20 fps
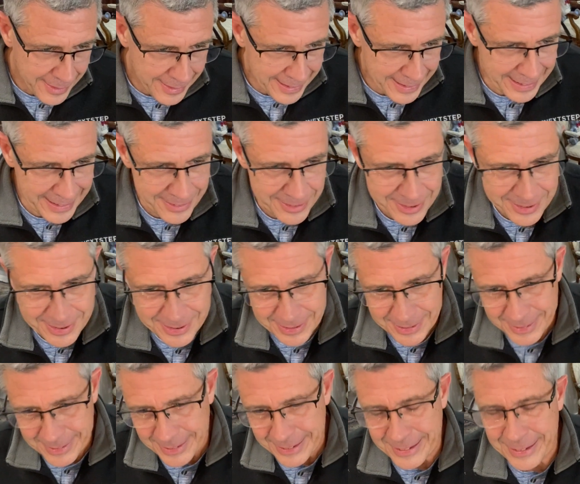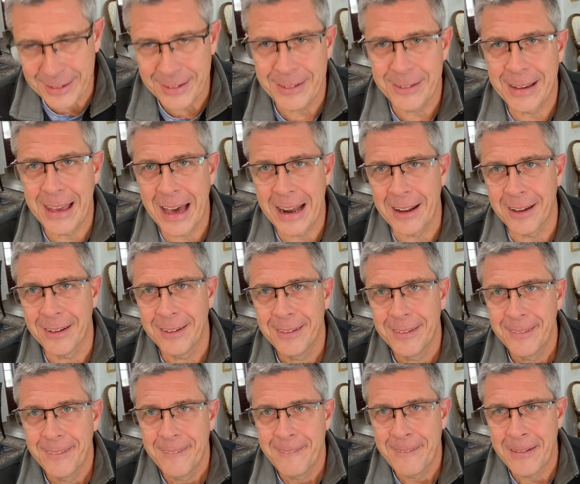it's, you, you got to,
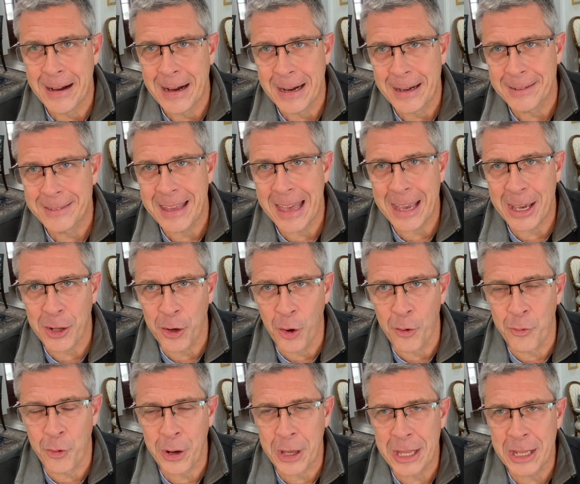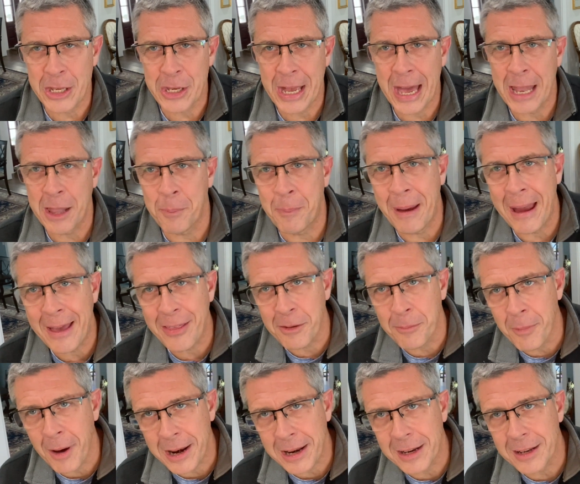uh, take it over again. You got to pay the
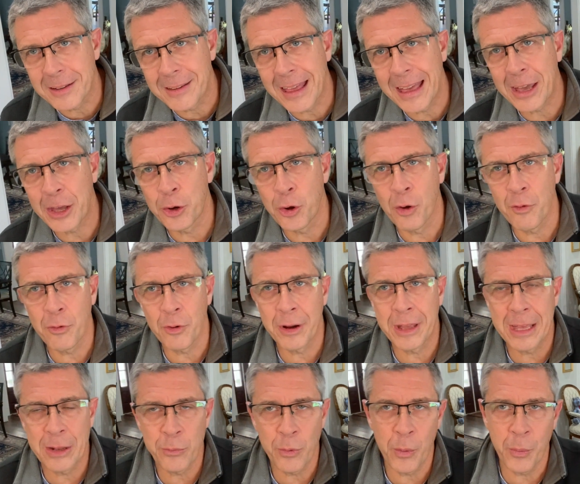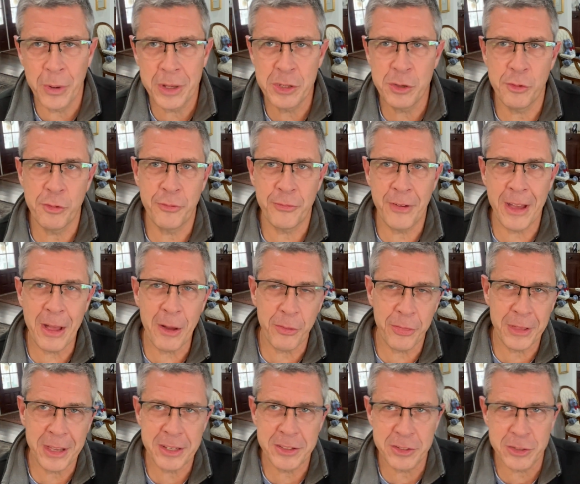money to take it over again. Well, when you fail
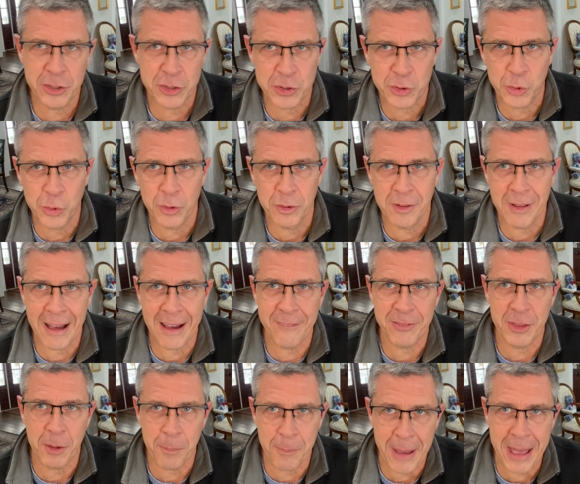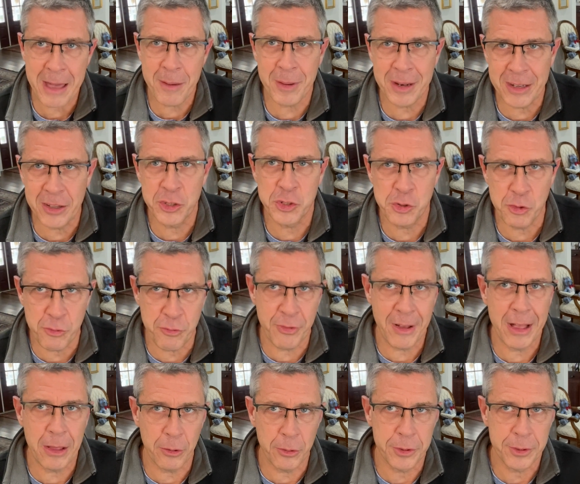things in the school life, the payment is you
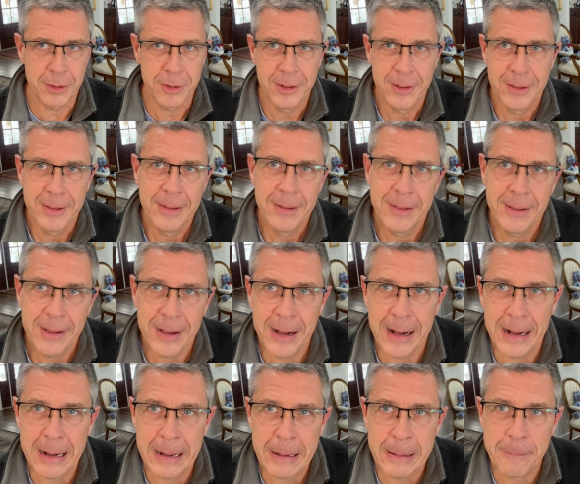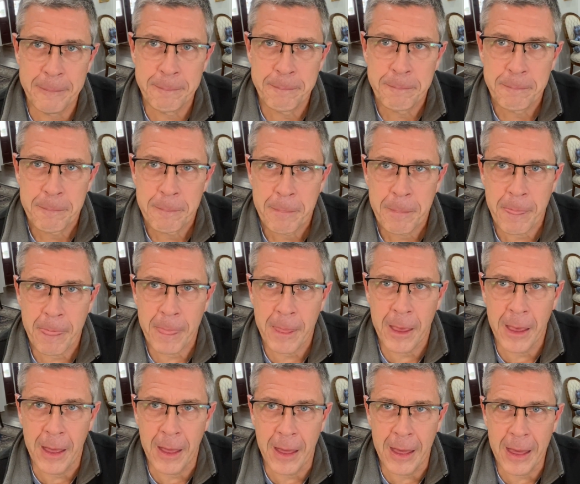failed. Um,
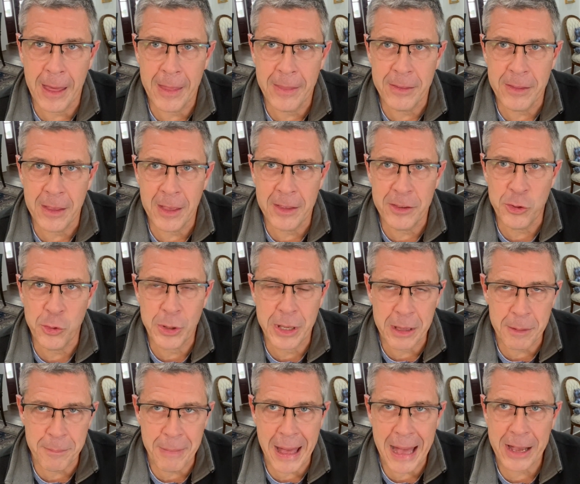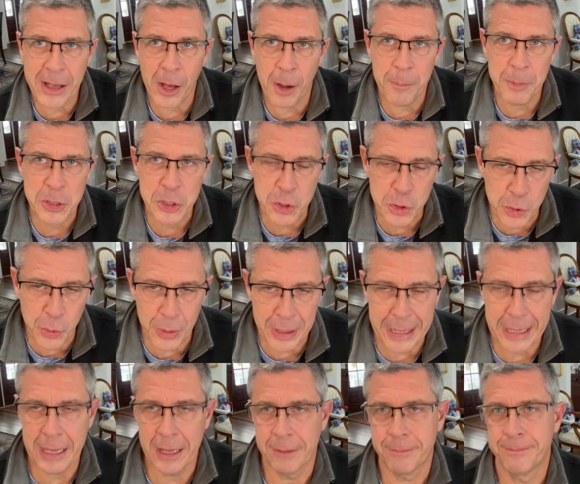and, and, and you get back up and you do it
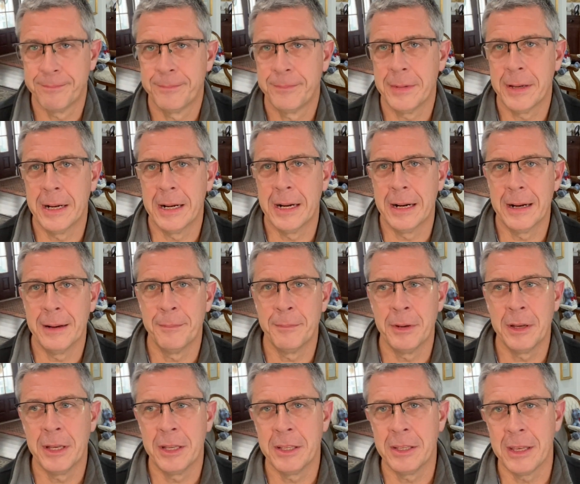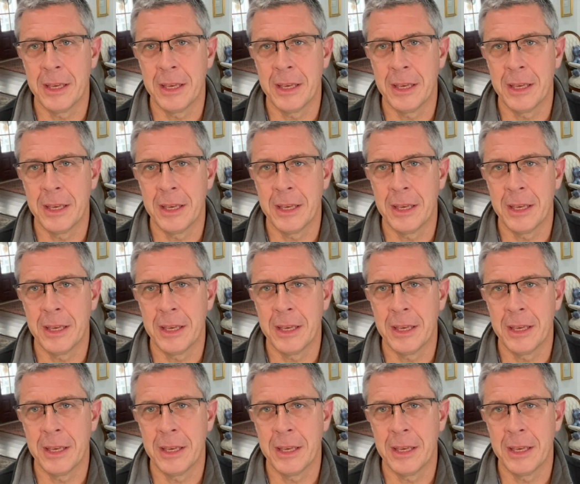again. Um, and,